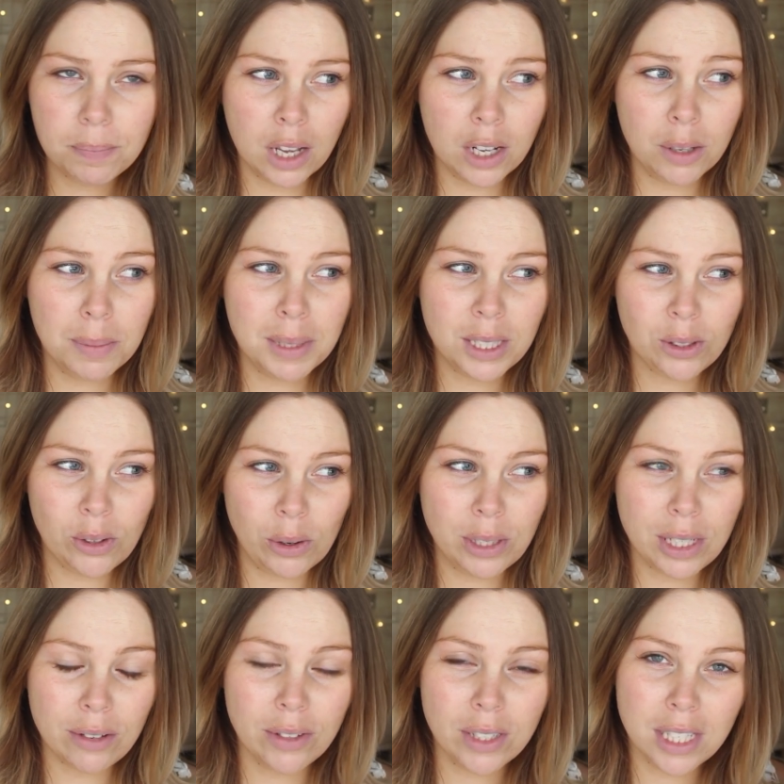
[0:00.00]
I'm gonna be so
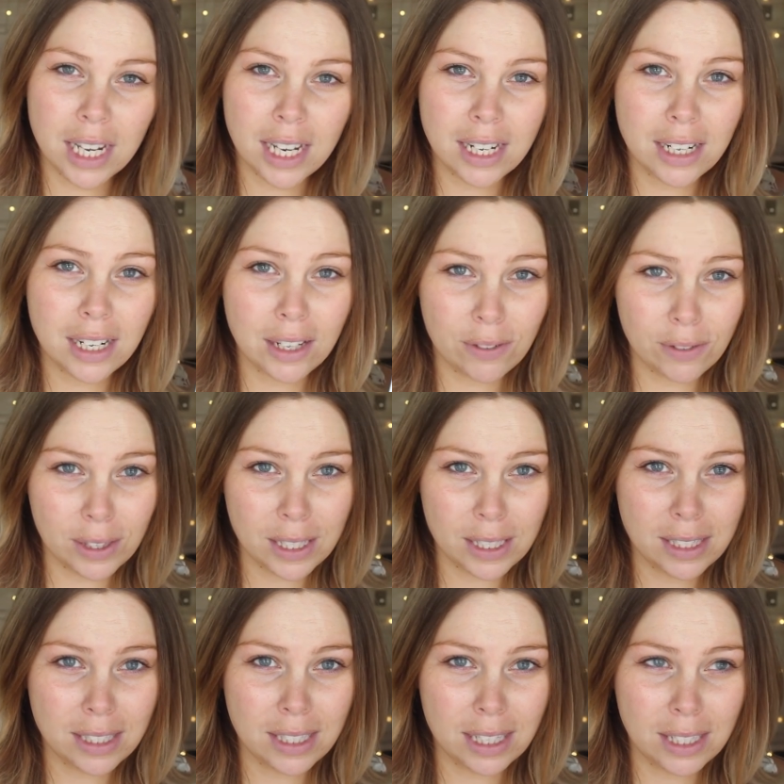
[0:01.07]
devastated if
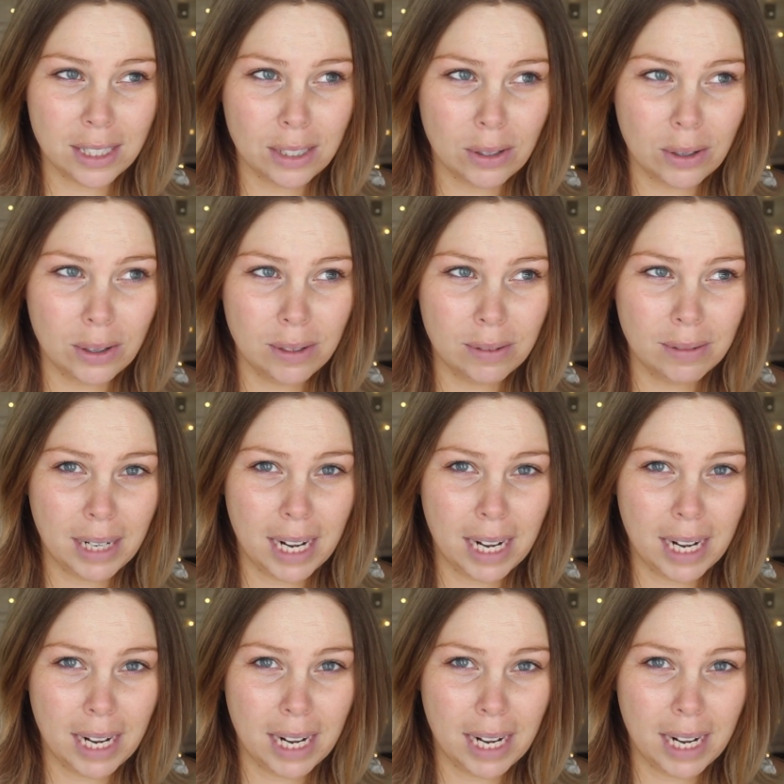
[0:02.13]
this is not